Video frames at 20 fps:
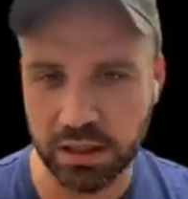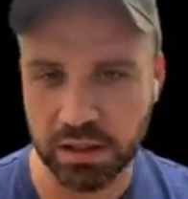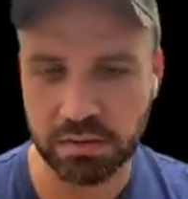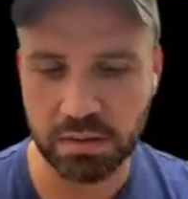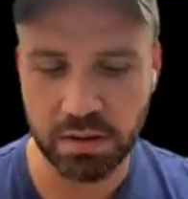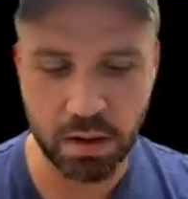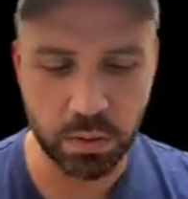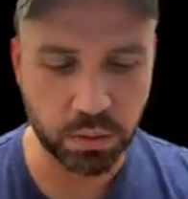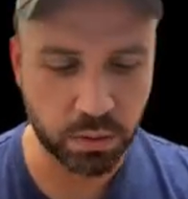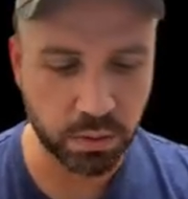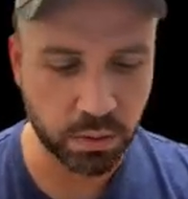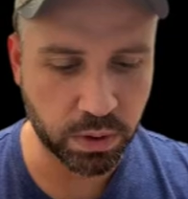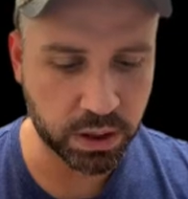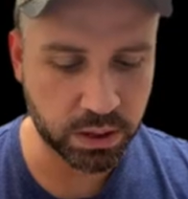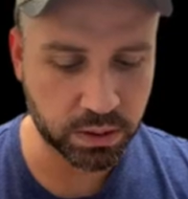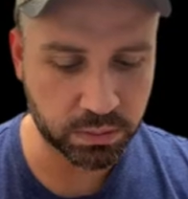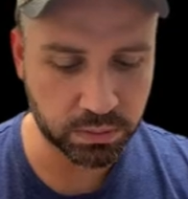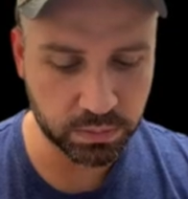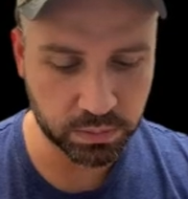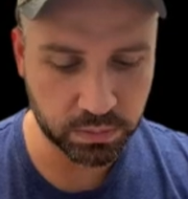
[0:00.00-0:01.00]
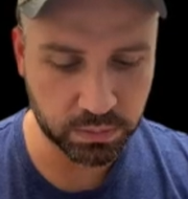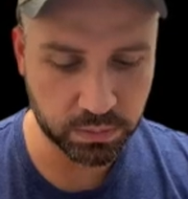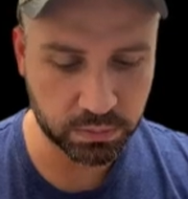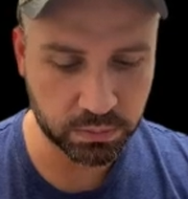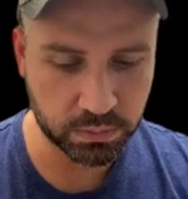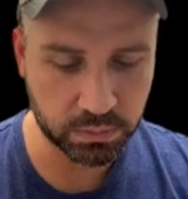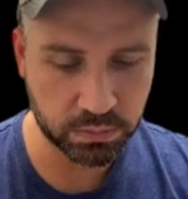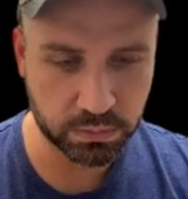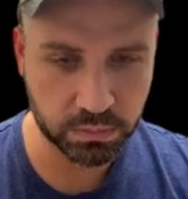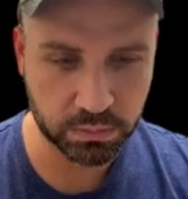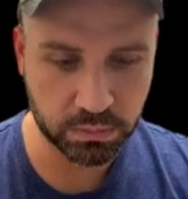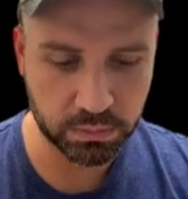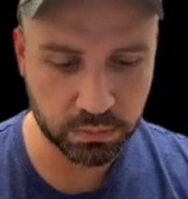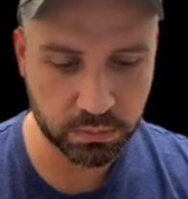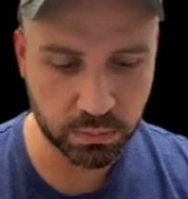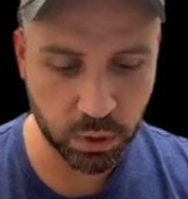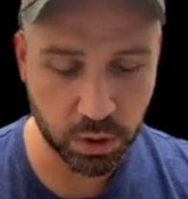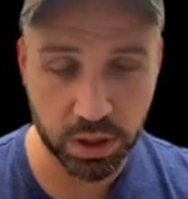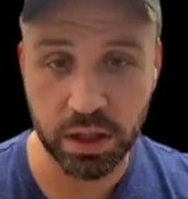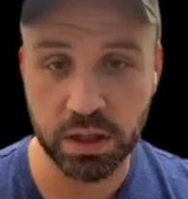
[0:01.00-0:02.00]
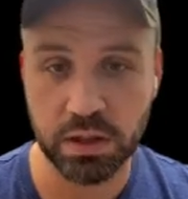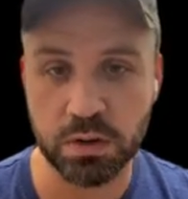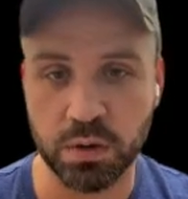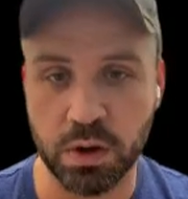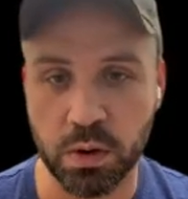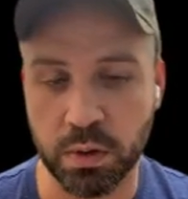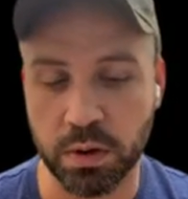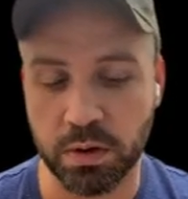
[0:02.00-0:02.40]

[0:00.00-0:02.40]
fail would run. Or this run would